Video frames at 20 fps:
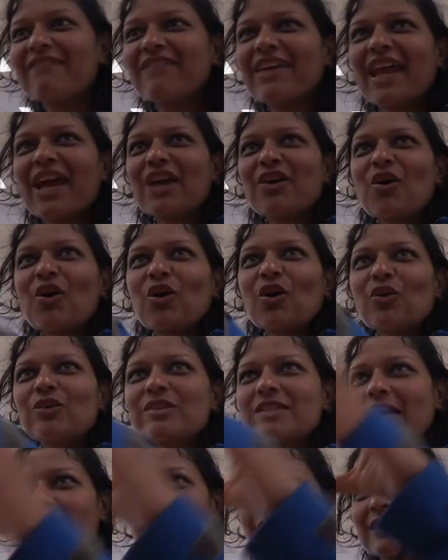I when I go
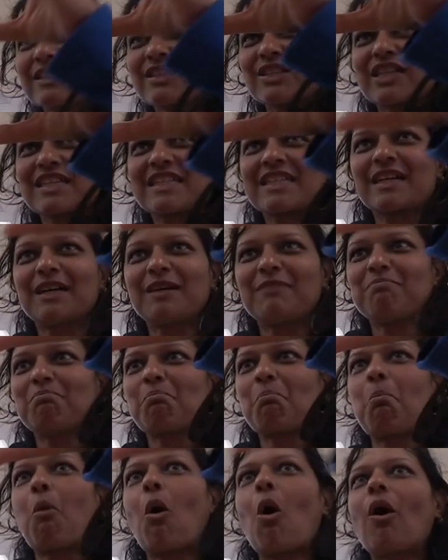closer, it's just a
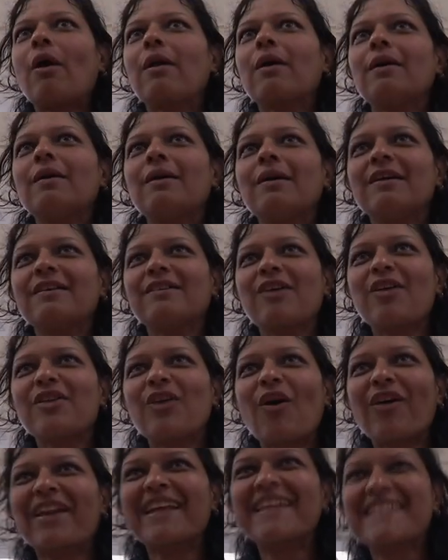board,
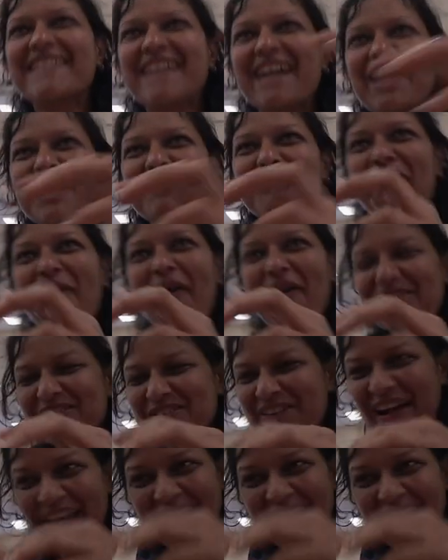an oh. orange color board. So